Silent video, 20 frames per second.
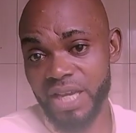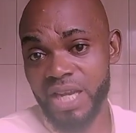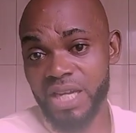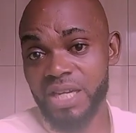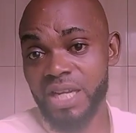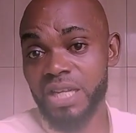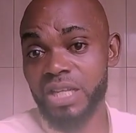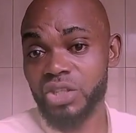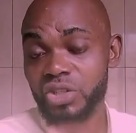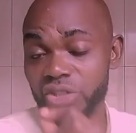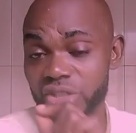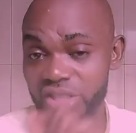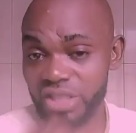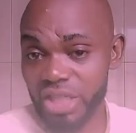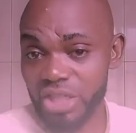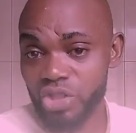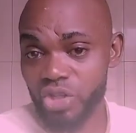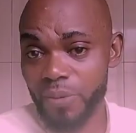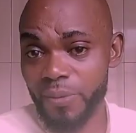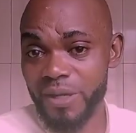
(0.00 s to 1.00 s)
They need to
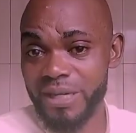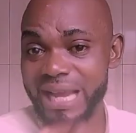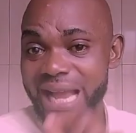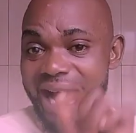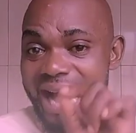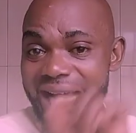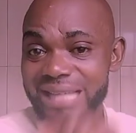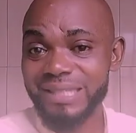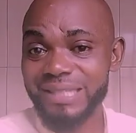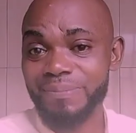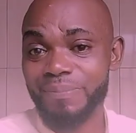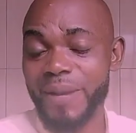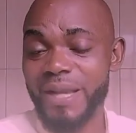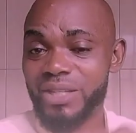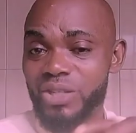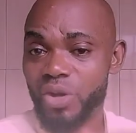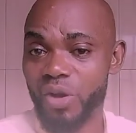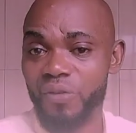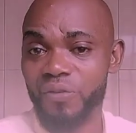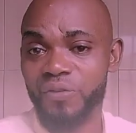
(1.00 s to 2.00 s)
sit up on the
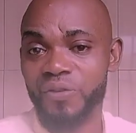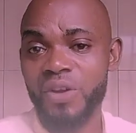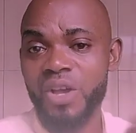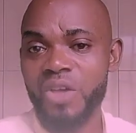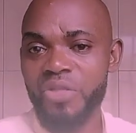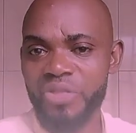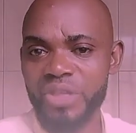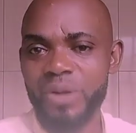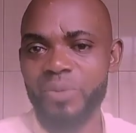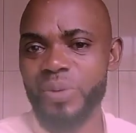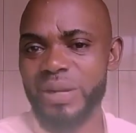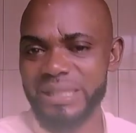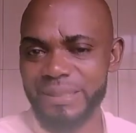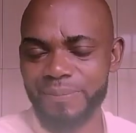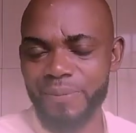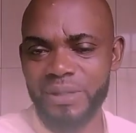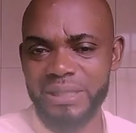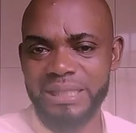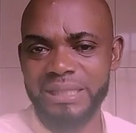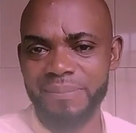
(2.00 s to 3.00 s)
aspect of their
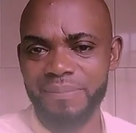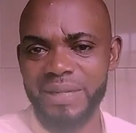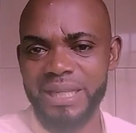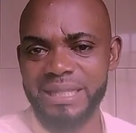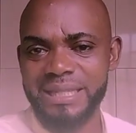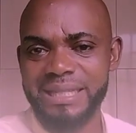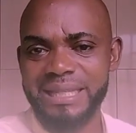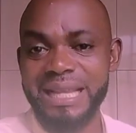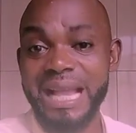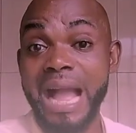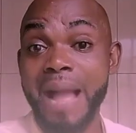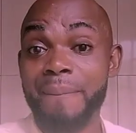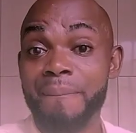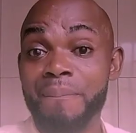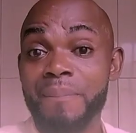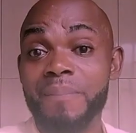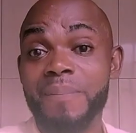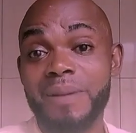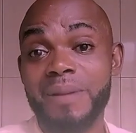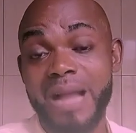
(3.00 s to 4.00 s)
responsibility
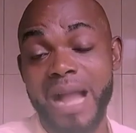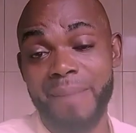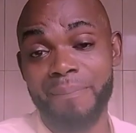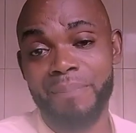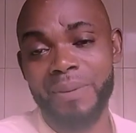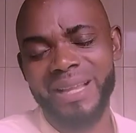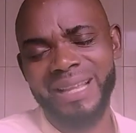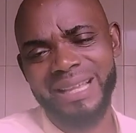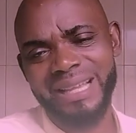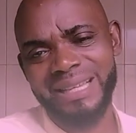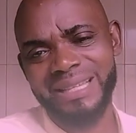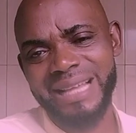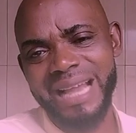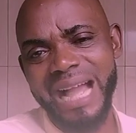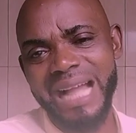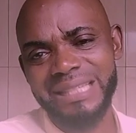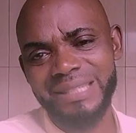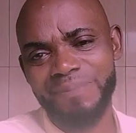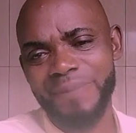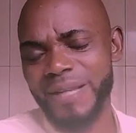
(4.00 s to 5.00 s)
in the
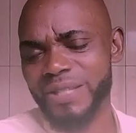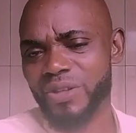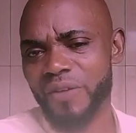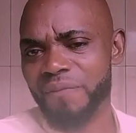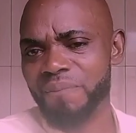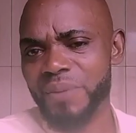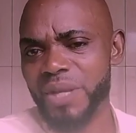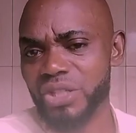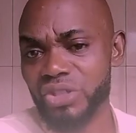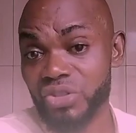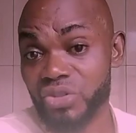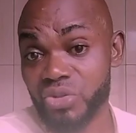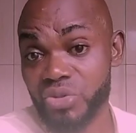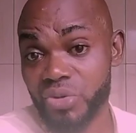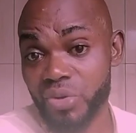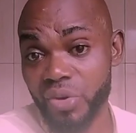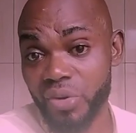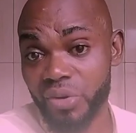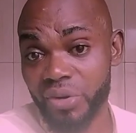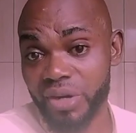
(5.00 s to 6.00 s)
aspect of being
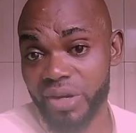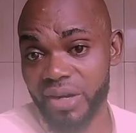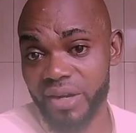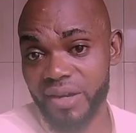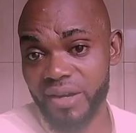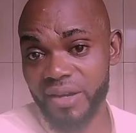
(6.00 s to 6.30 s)
strong.